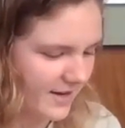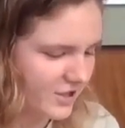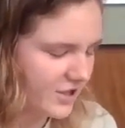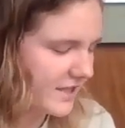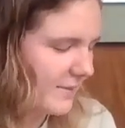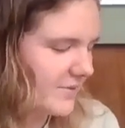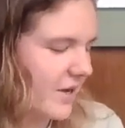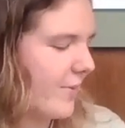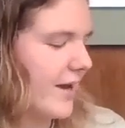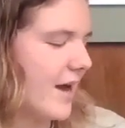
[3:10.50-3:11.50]
And it just keeps
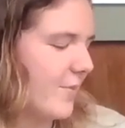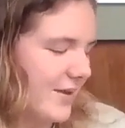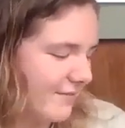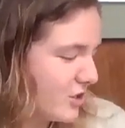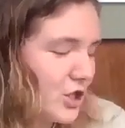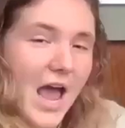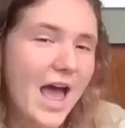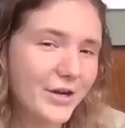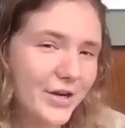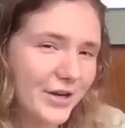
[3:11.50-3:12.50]
going on. We have
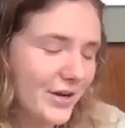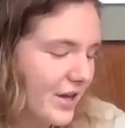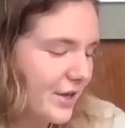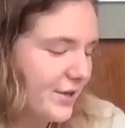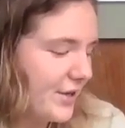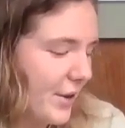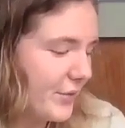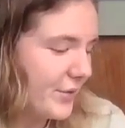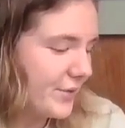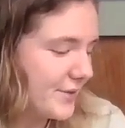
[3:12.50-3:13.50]
chatter,
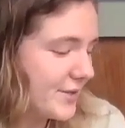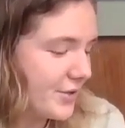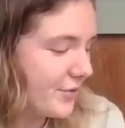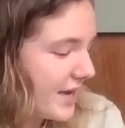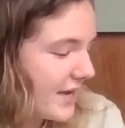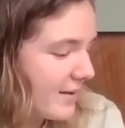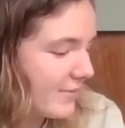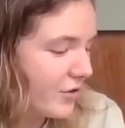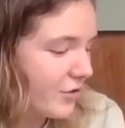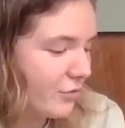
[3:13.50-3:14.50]
yodel,
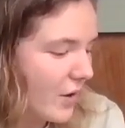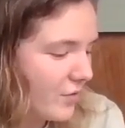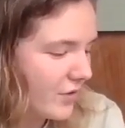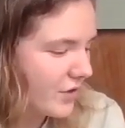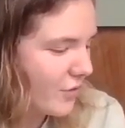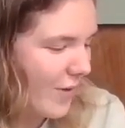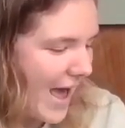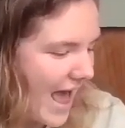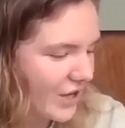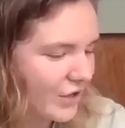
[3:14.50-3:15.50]
scream, croak,
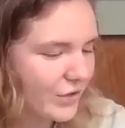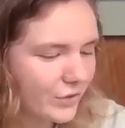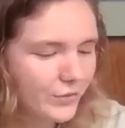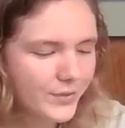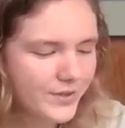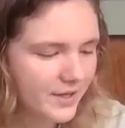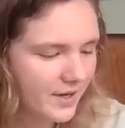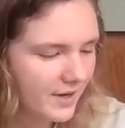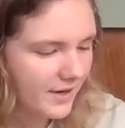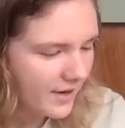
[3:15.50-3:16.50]
quack, hoot,
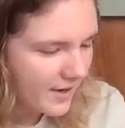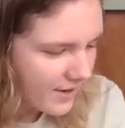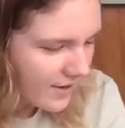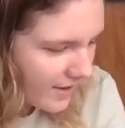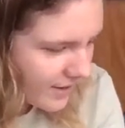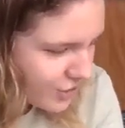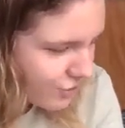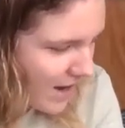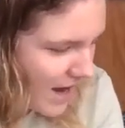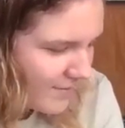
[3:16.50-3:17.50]

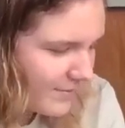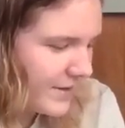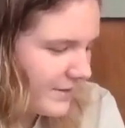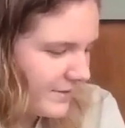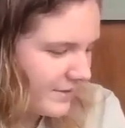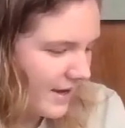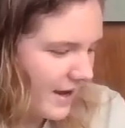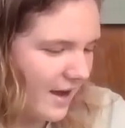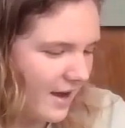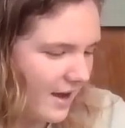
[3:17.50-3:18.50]
drum,
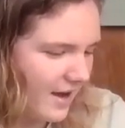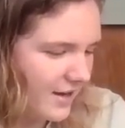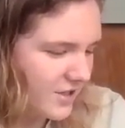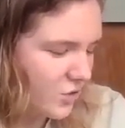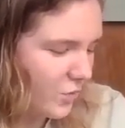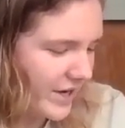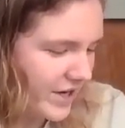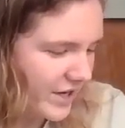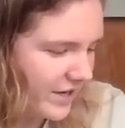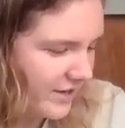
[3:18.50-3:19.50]

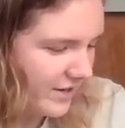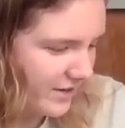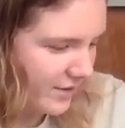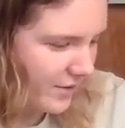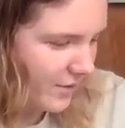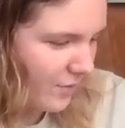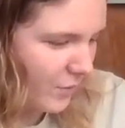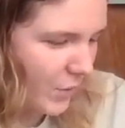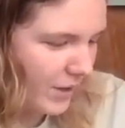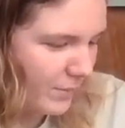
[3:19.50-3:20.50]
twitter,
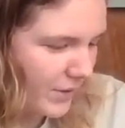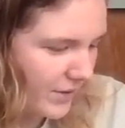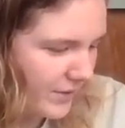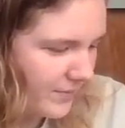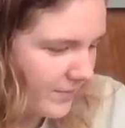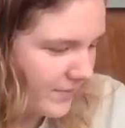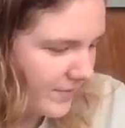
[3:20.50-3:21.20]
warble,